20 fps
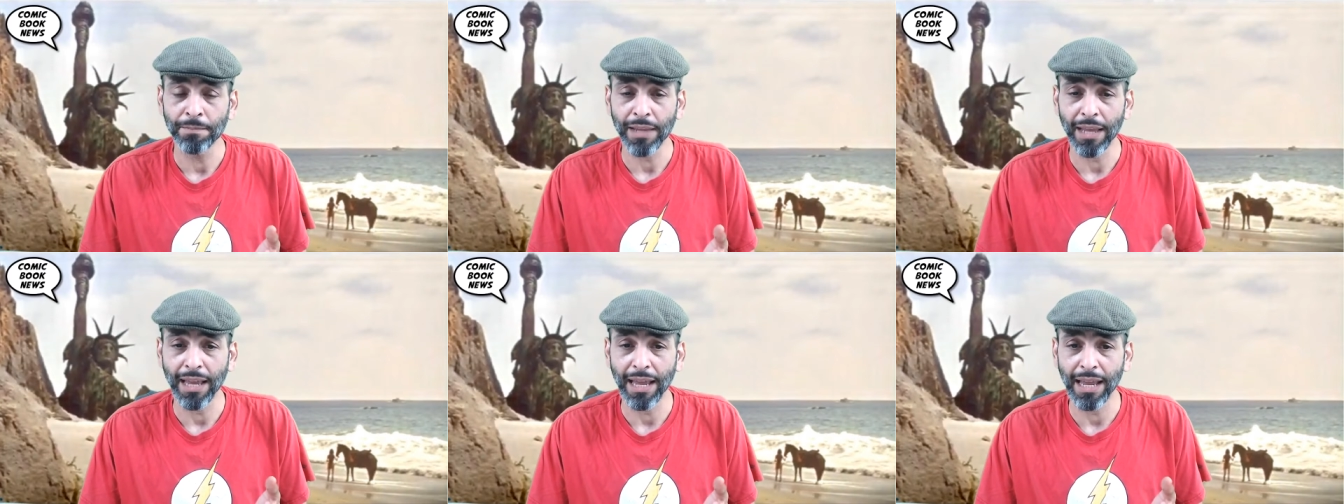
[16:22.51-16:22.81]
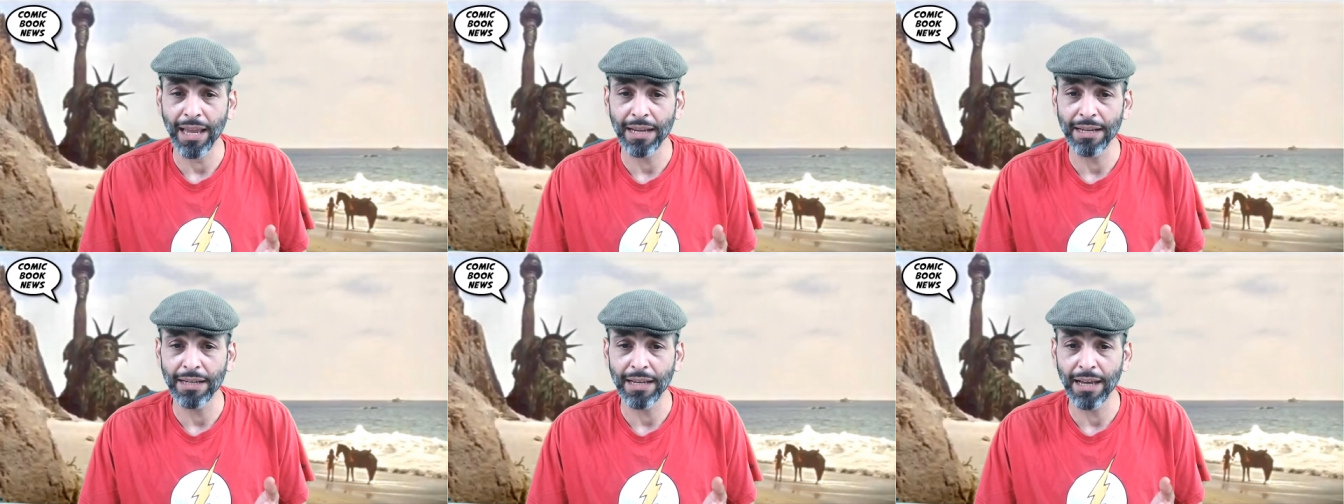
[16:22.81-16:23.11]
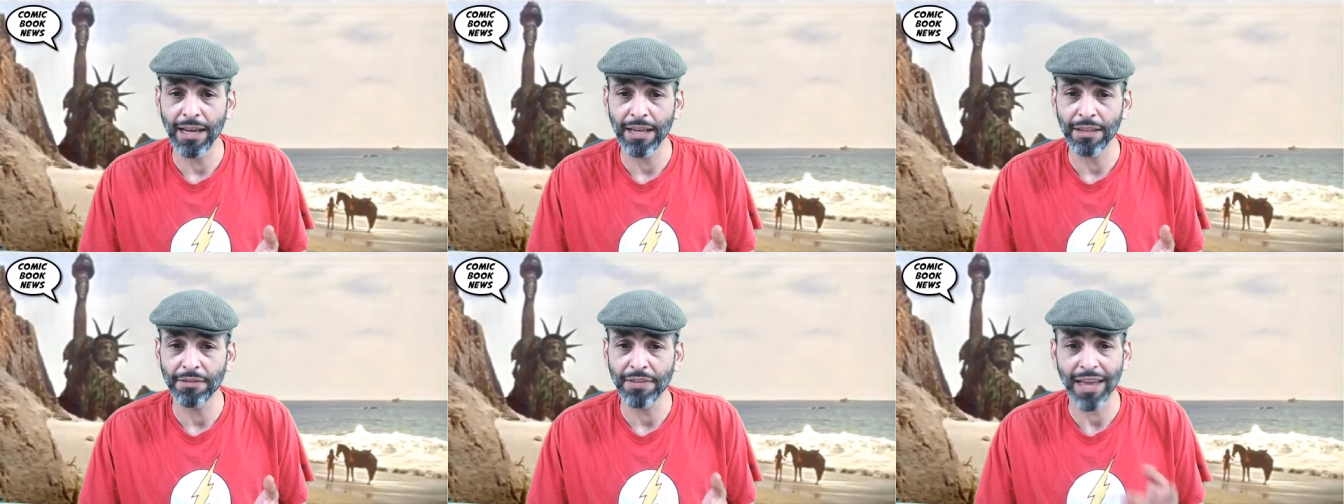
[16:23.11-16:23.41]
and
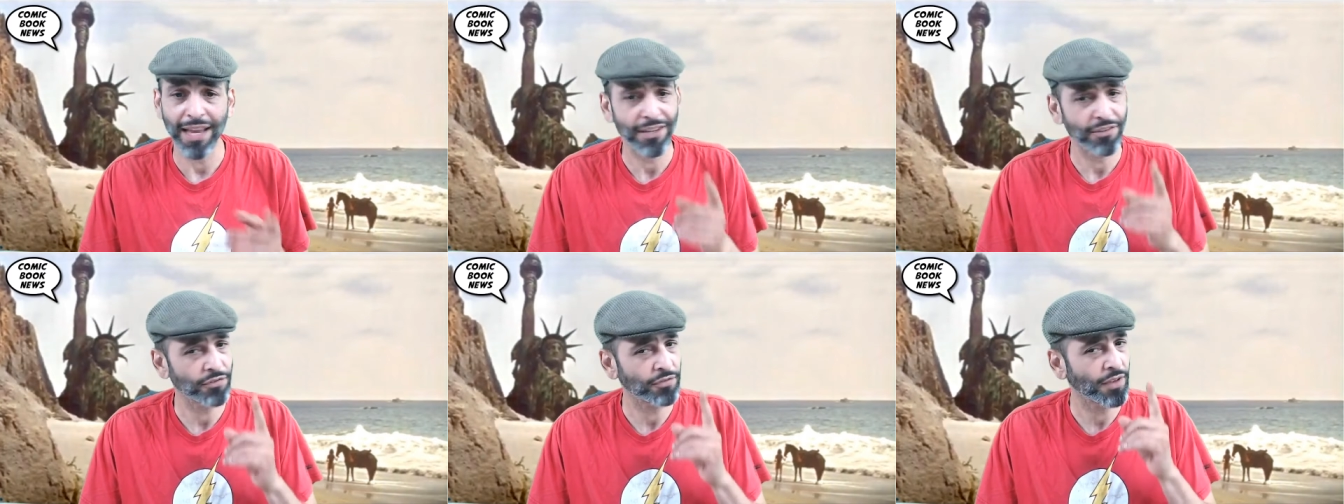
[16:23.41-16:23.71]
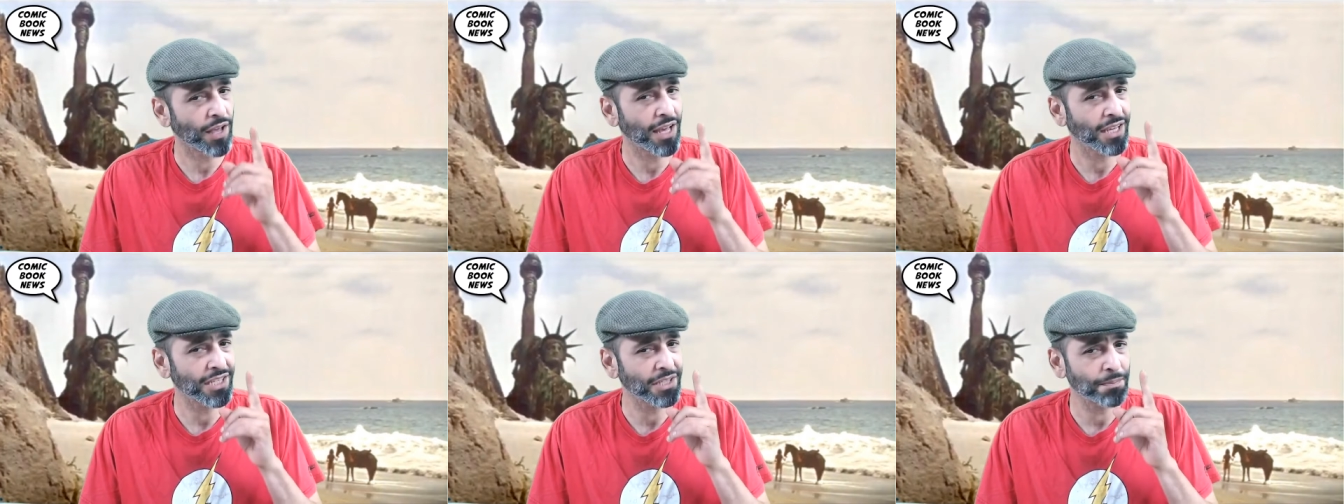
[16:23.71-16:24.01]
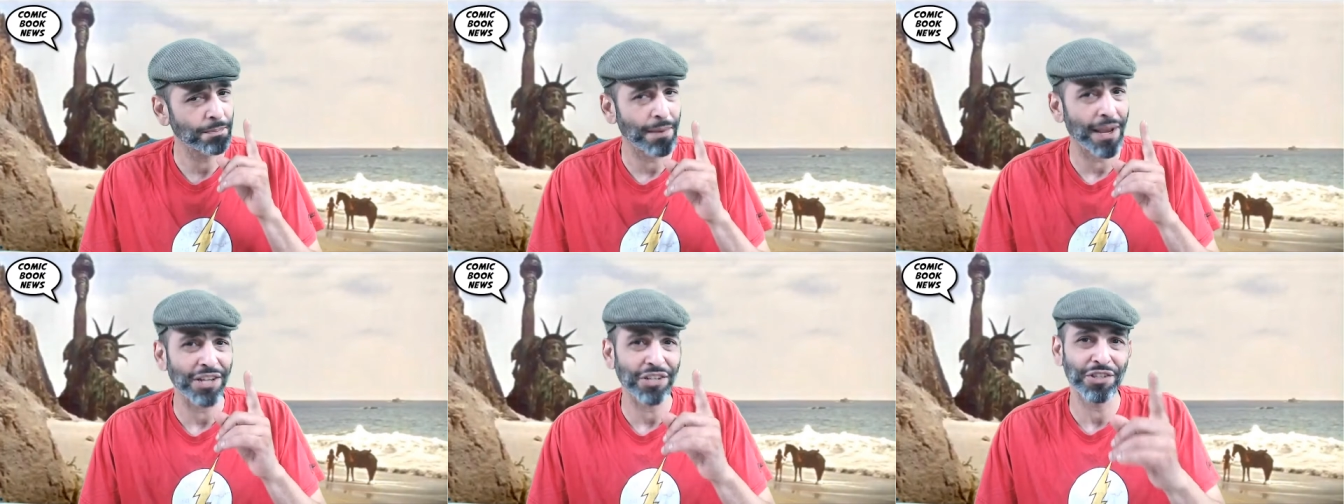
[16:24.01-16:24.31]
uh, thanks
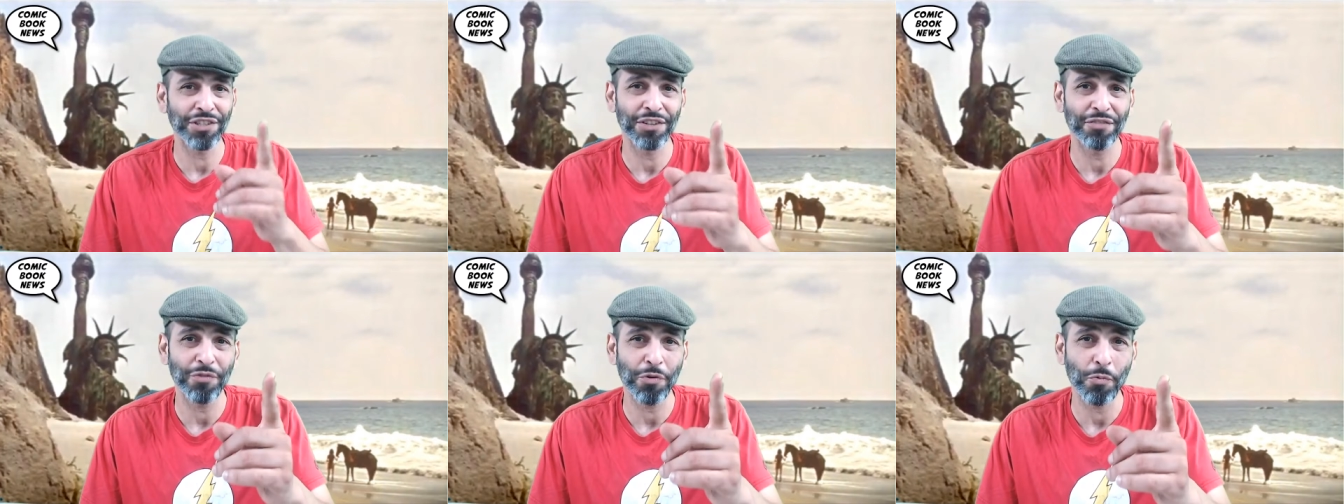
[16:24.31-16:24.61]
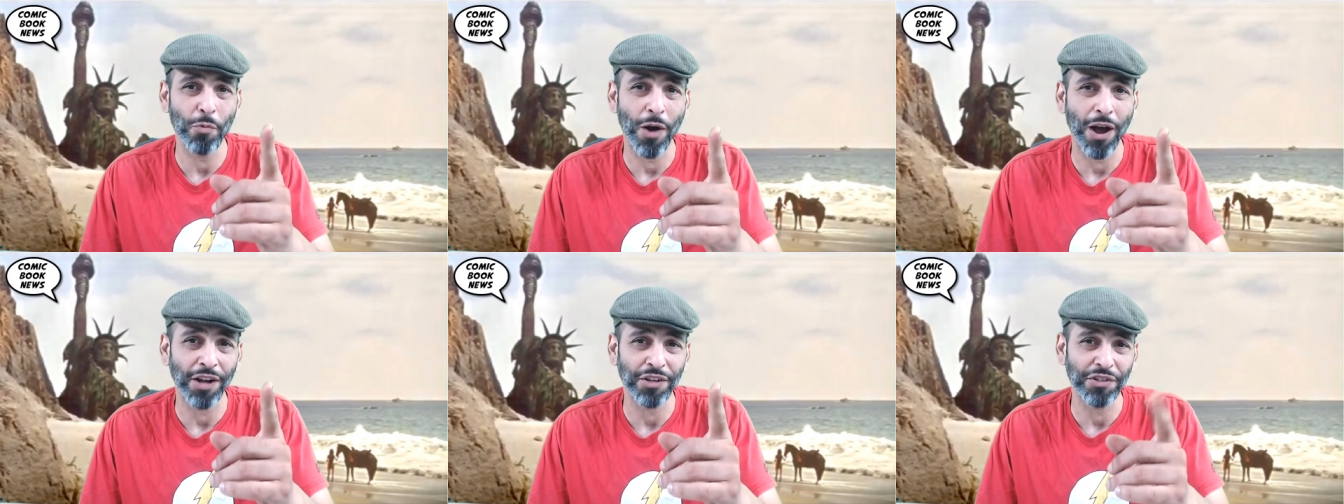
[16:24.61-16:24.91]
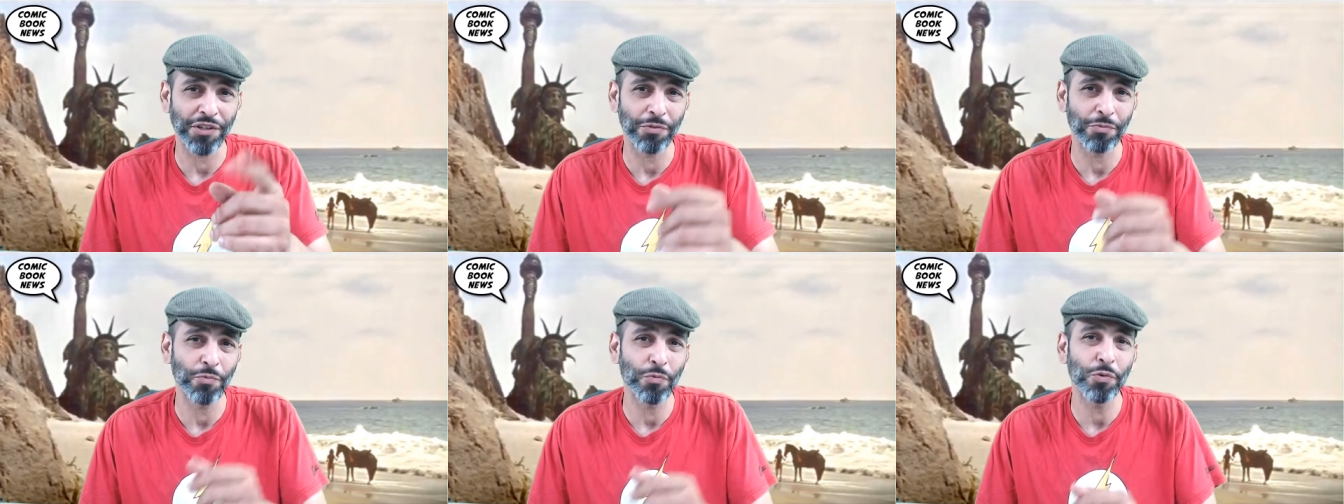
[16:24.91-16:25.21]
especially for
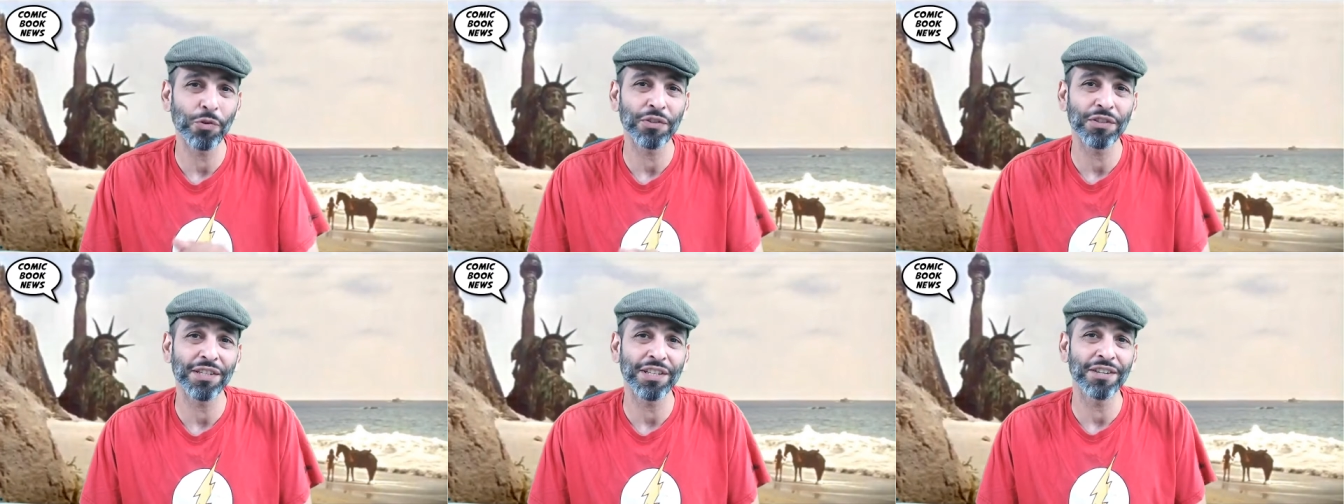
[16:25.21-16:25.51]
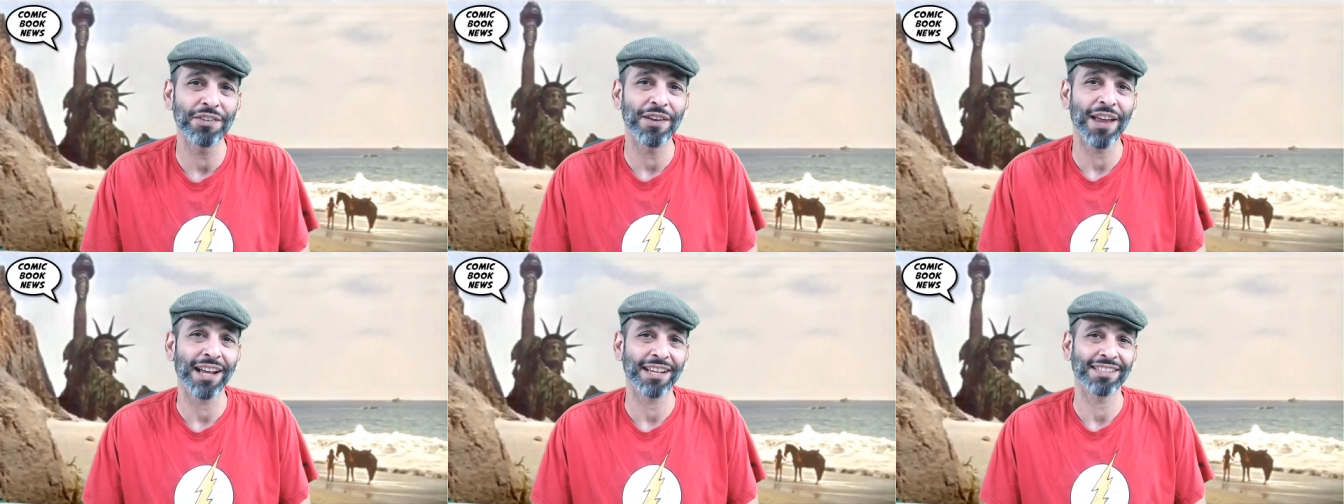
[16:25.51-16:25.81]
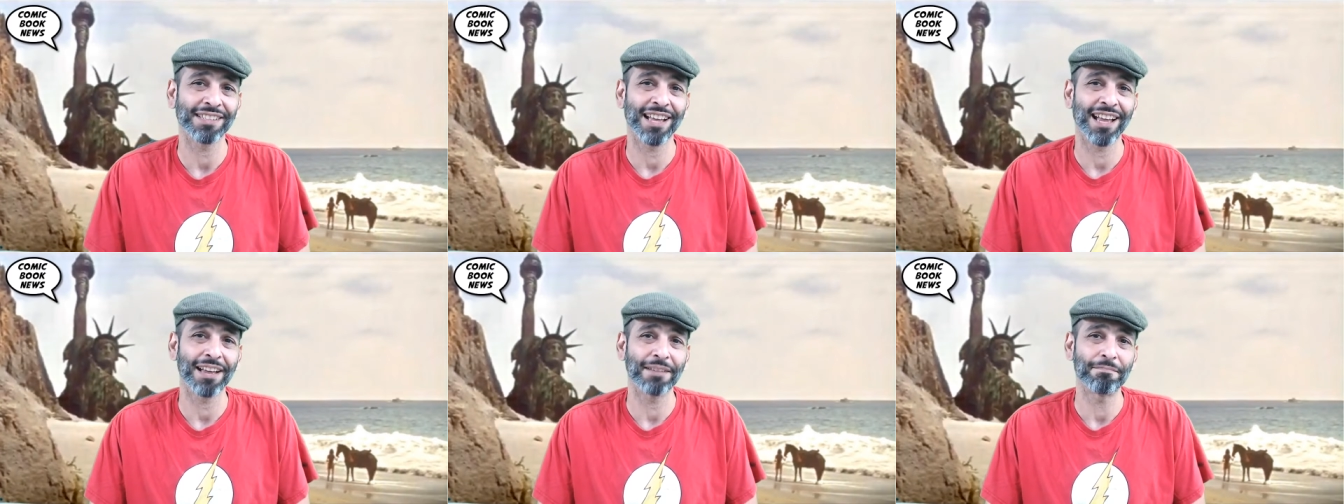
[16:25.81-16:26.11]
watching. We'll see you next
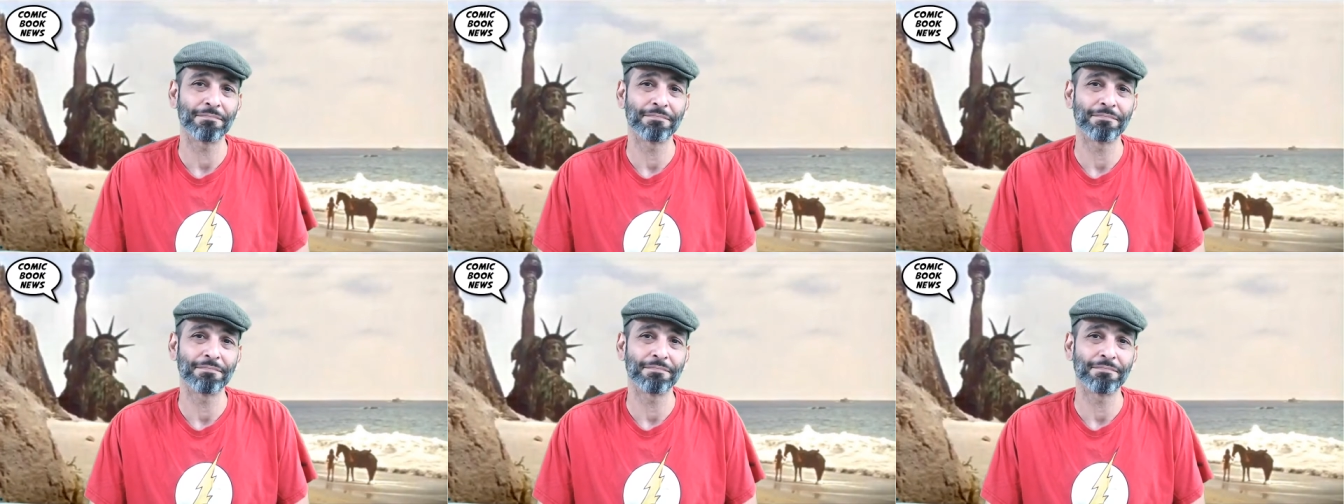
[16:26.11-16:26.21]
time.